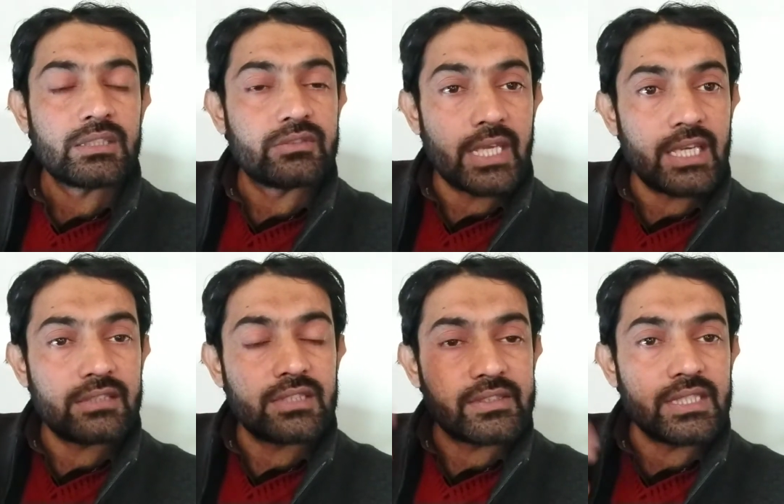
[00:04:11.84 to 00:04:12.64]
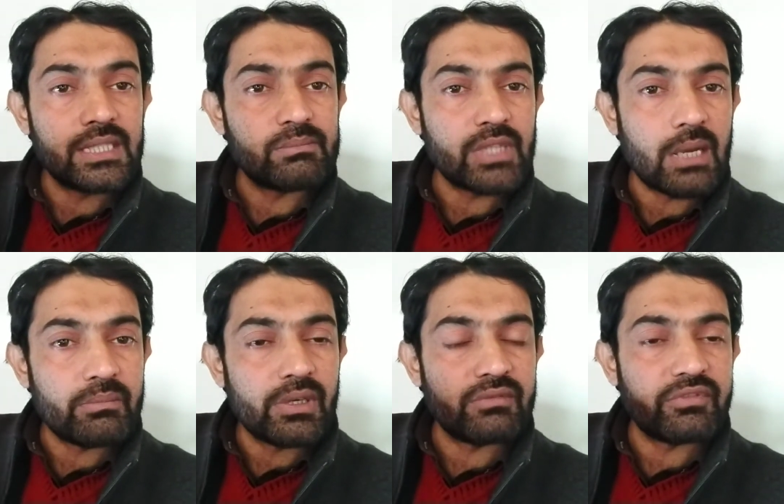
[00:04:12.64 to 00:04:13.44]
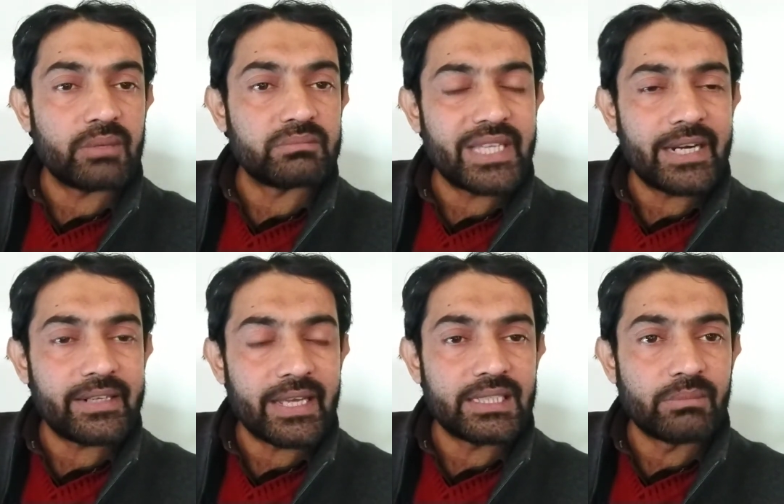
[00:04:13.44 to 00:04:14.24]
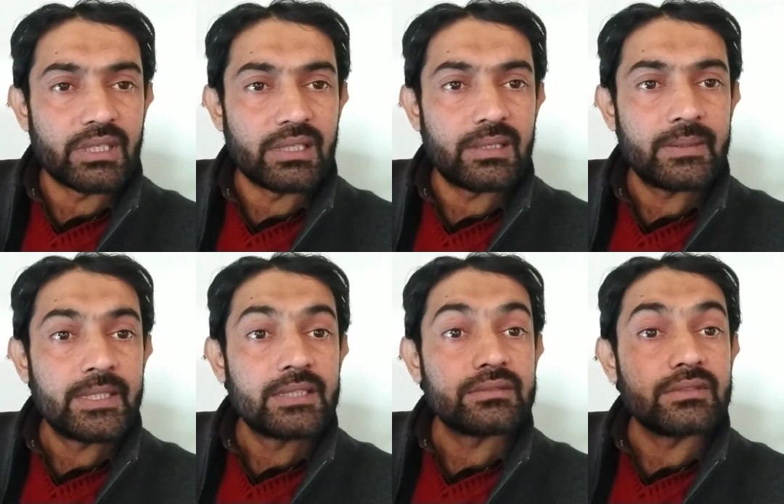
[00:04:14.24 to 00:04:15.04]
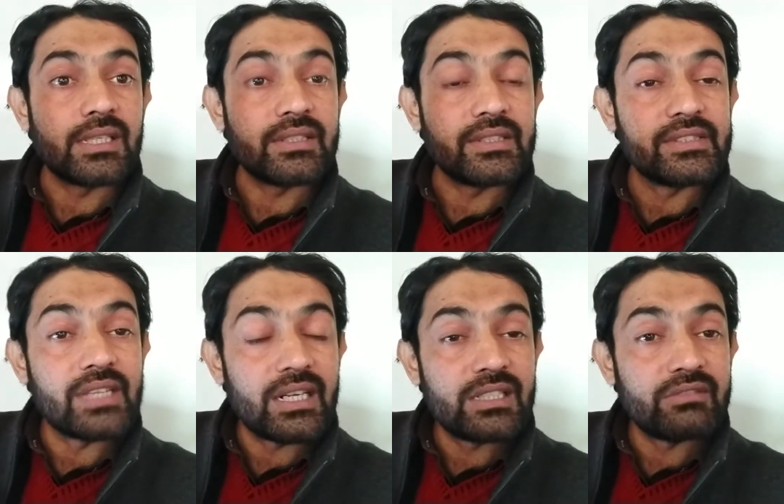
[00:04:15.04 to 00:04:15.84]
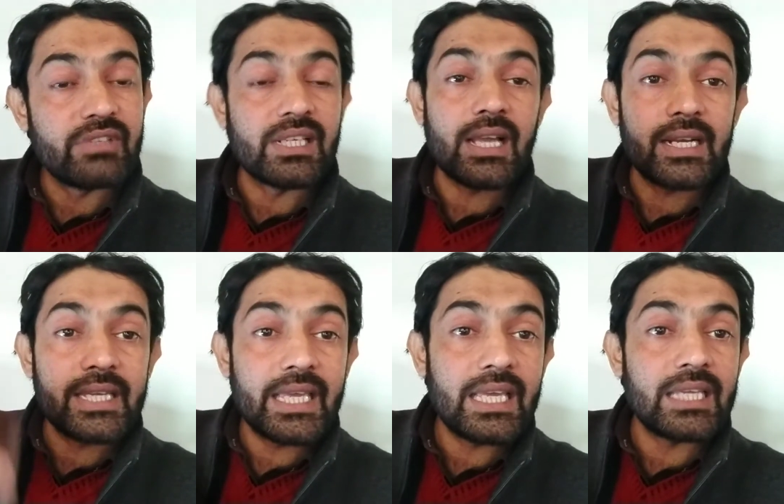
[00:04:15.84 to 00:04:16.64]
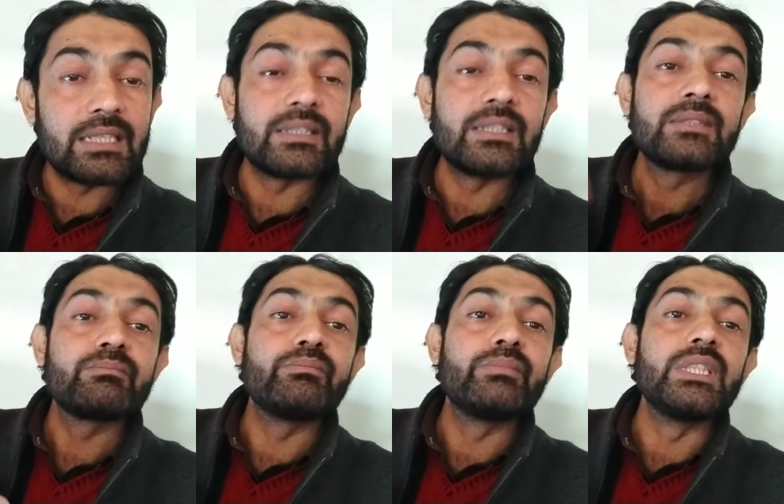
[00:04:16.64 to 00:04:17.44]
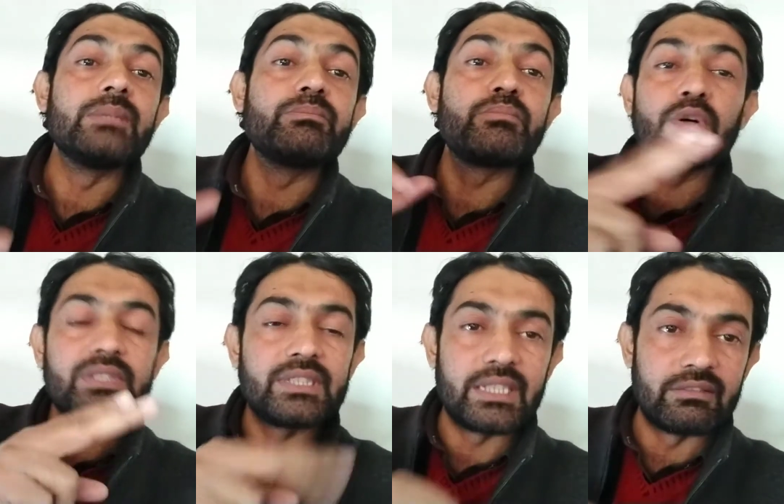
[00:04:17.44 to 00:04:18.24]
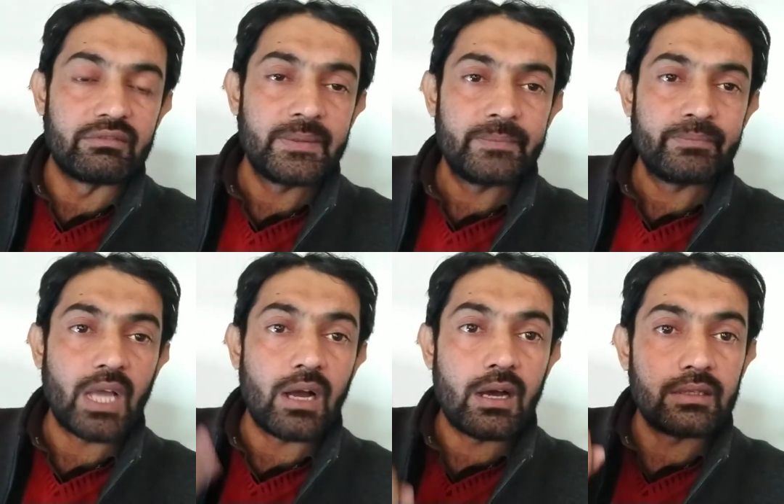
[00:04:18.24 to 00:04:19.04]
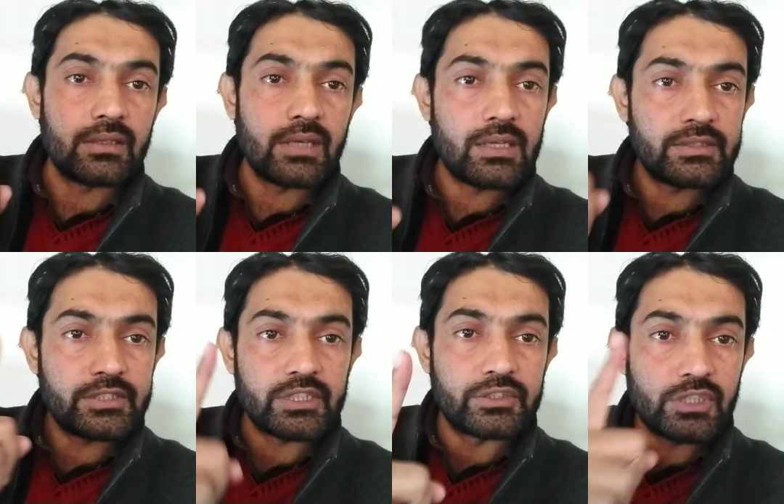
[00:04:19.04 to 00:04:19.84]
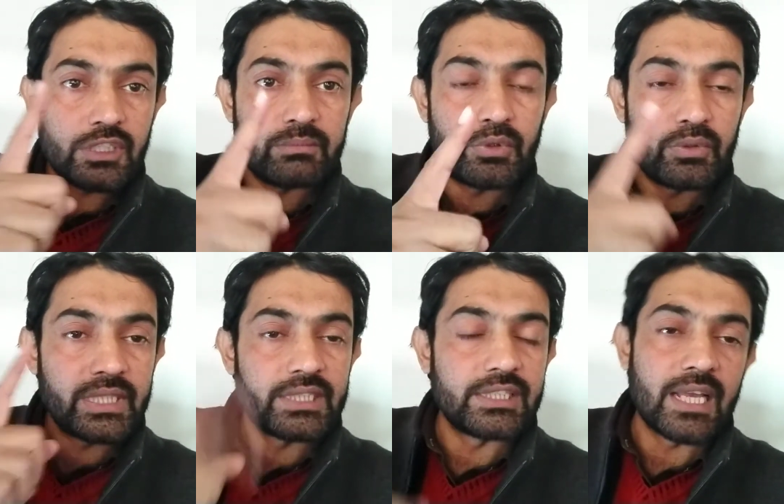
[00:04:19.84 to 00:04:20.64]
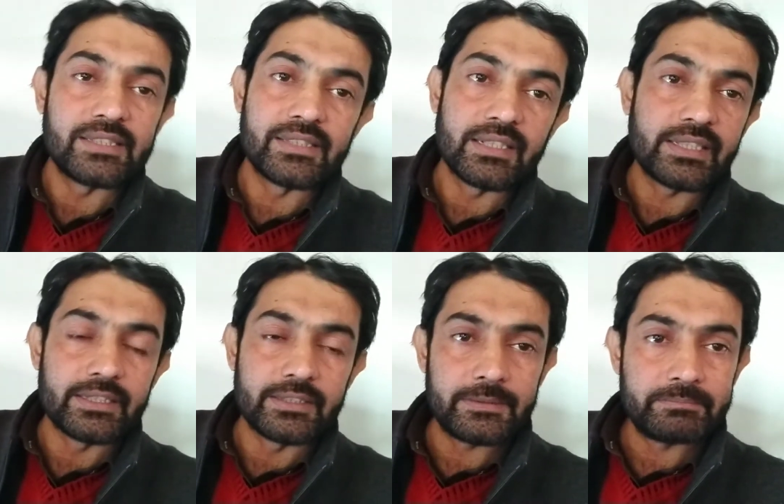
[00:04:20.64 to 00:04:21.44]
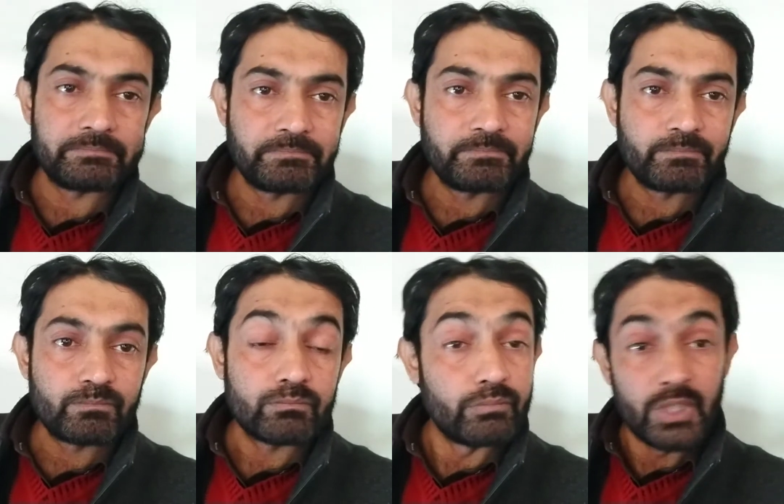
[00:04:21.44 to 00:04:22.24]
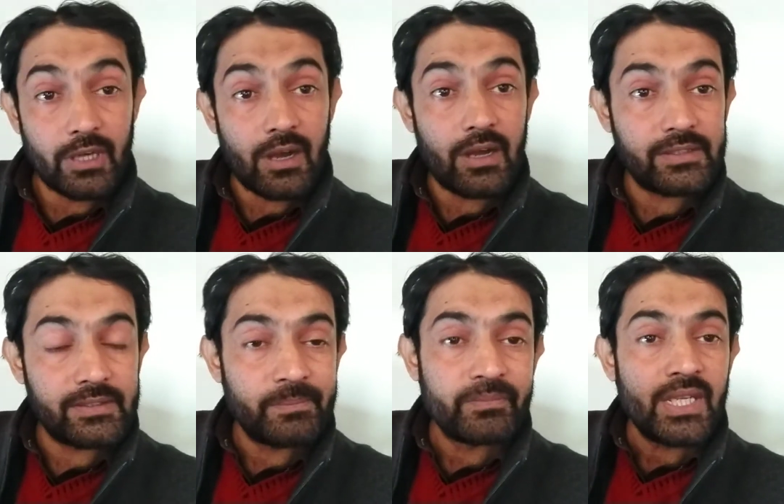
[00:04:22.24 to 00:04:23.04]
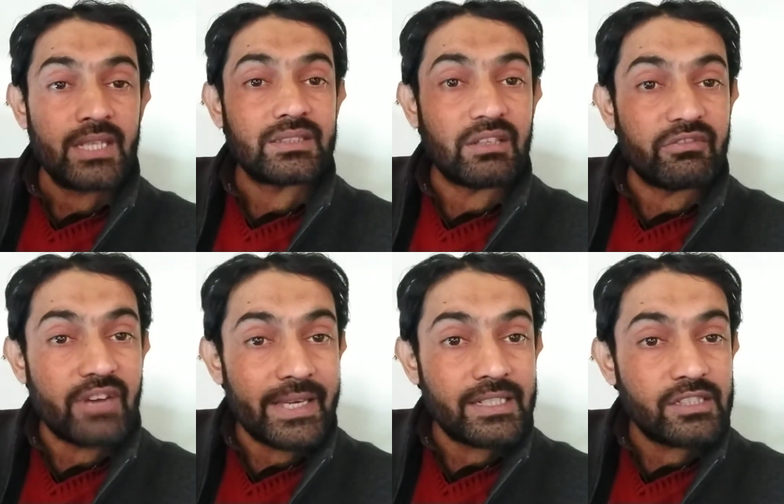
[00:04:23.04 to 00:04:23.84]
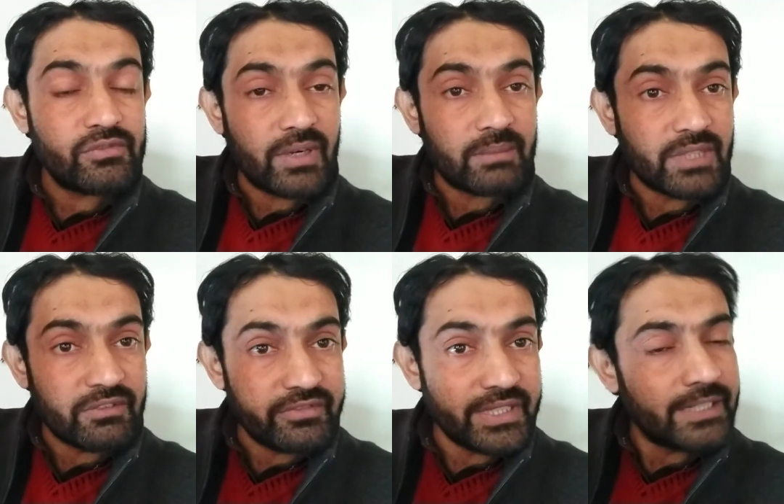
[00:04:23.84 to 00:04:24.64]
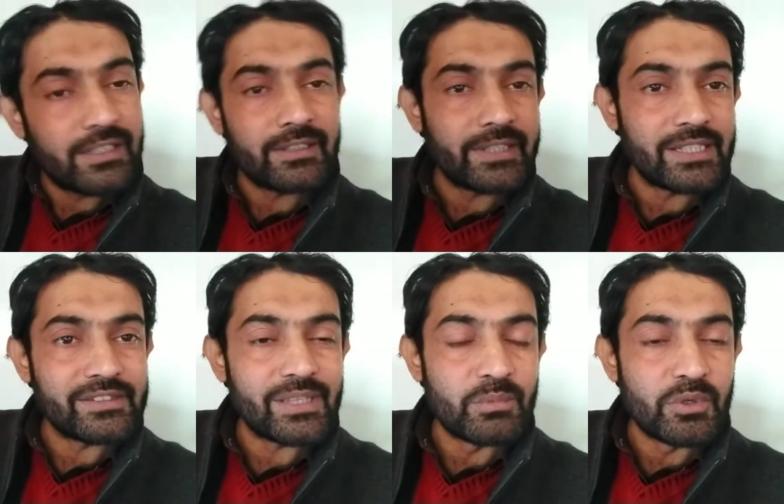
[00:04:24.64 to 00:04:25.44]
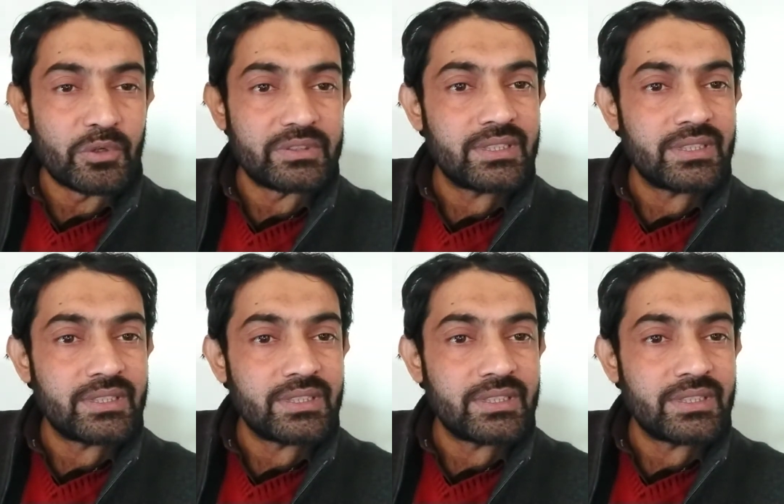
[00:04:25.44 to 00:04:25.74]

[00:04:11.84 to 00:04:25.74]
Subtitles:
take the serum sample from that animal, the result will again be positive on non-structural protein ELISA kit, because the virus from the field contains the both